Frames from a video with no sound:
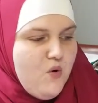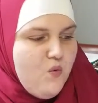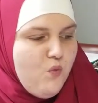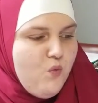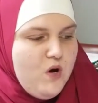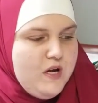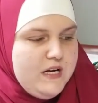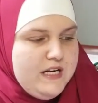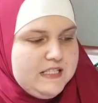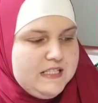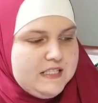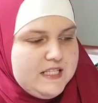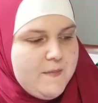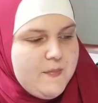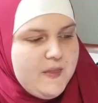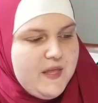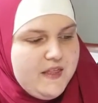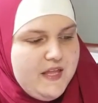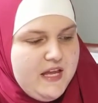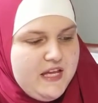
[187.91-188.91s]
what is
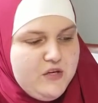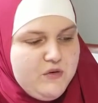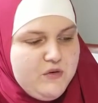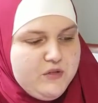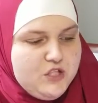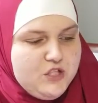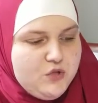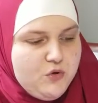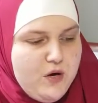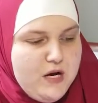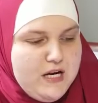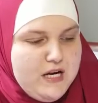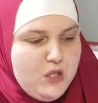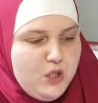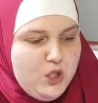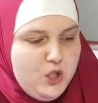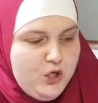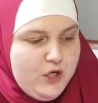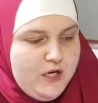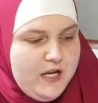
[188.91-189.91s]
something that you enjoyed
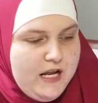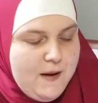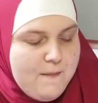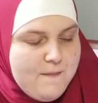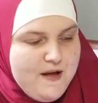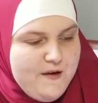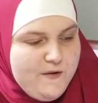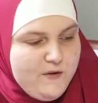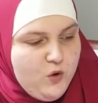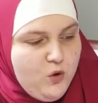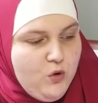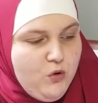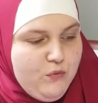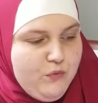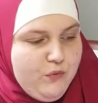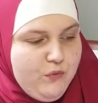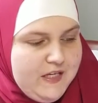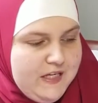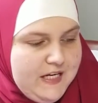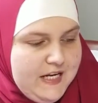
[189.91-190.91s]
learning about or
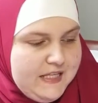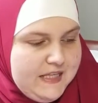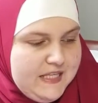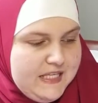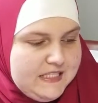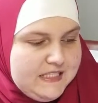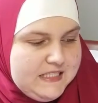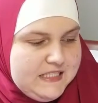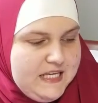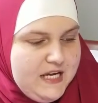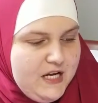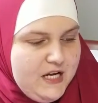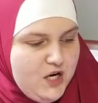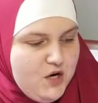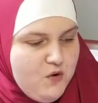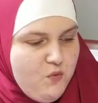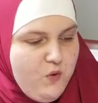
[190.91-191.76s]
reading this year?